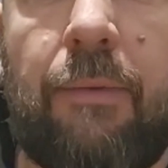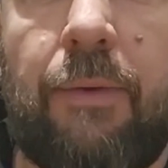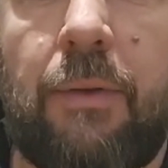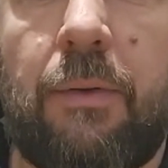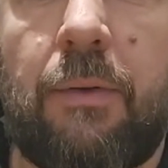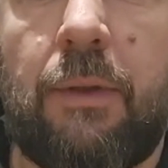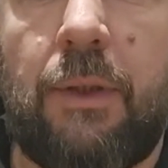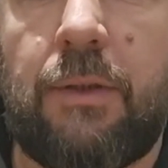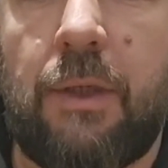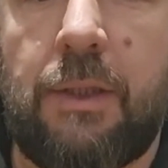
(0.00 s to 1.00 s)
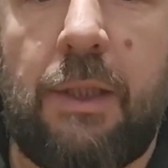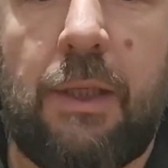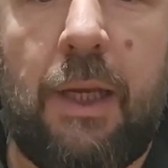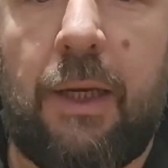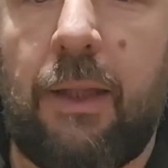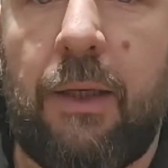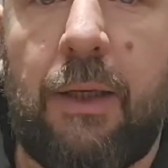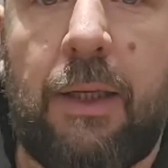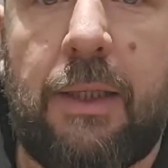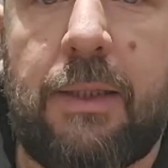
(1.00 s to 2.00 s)
If you're interested in
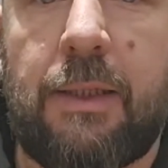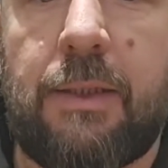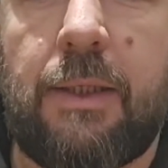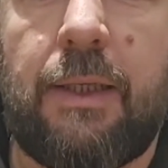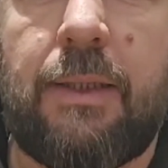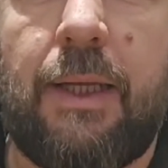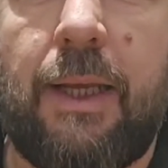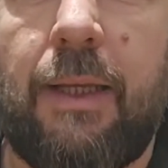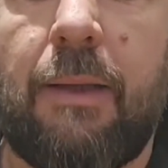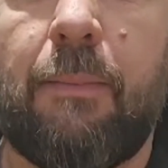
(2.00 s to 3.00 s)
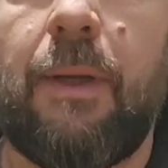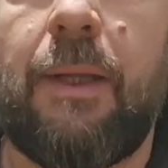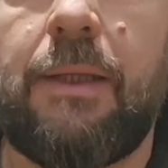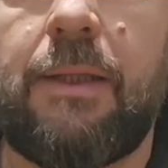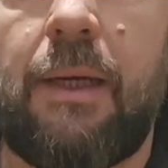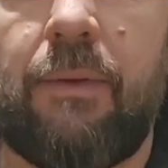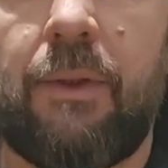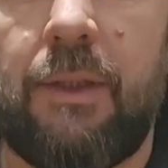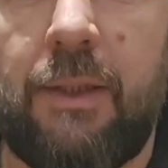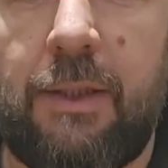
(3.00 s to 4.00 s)
anything that Guest has to say today, then please
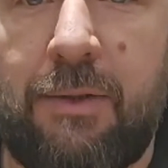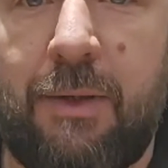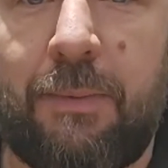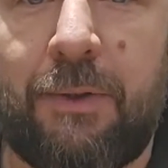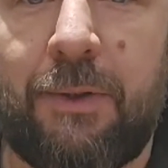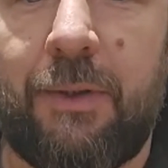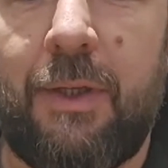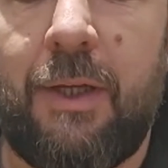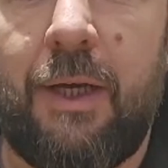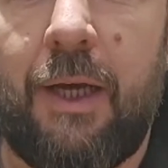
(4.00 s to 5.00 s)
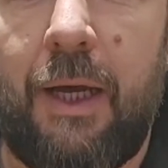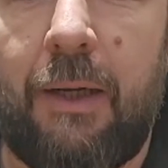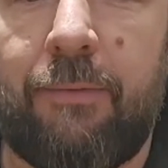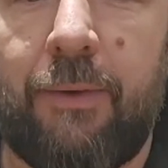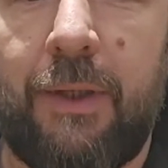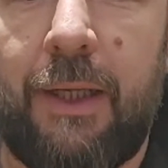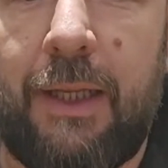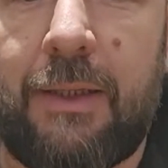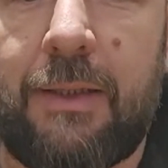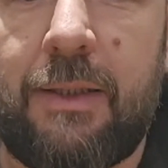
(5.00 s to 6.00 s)
have a look in the description for
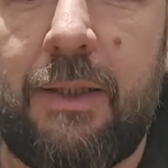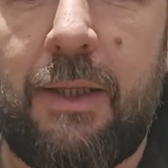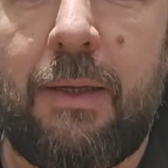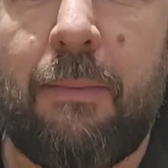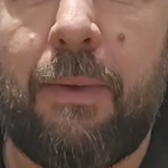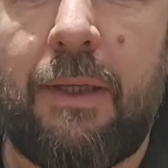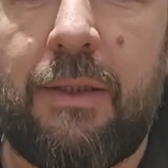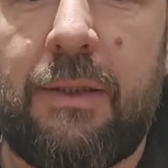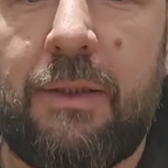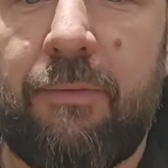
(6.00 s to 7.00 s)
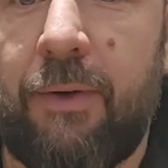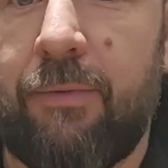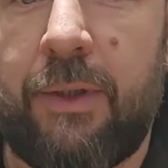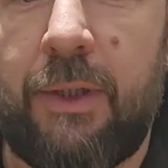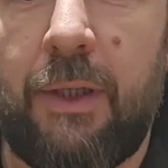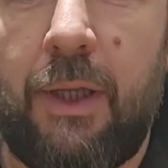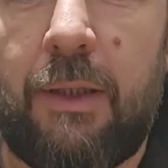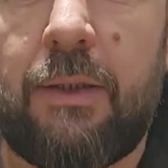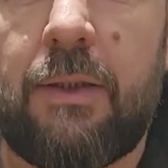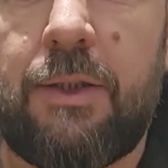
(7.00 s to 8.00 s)
the links. Please feel free to
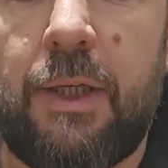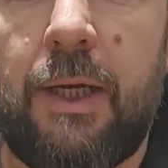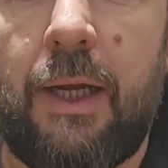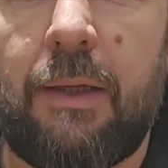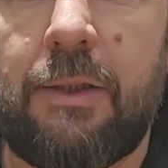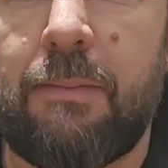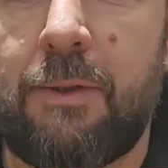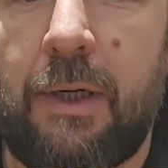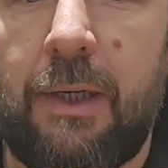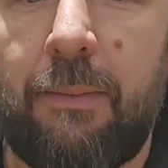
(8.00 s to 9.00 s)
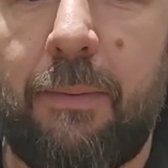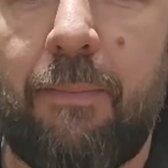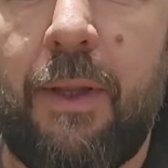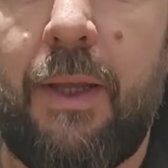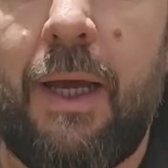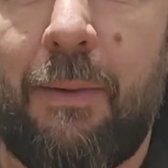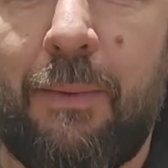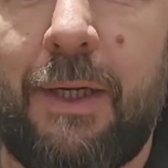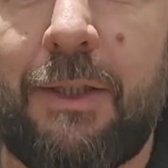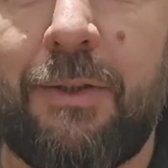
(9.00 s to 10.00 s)
like, share, and subscribe,
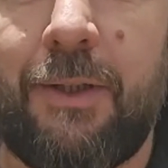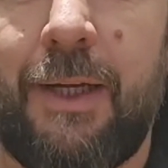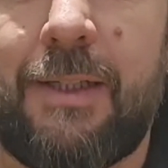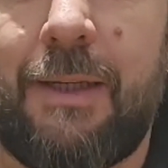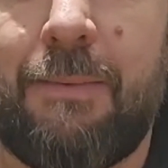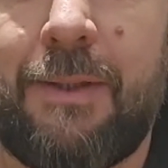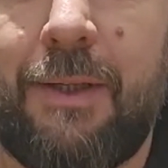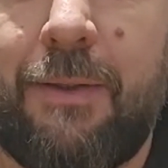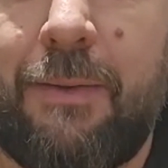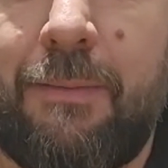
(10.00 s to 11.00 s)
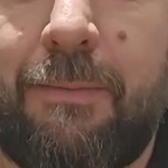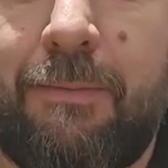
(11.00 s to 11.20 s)
and we'll catch you in the next episode.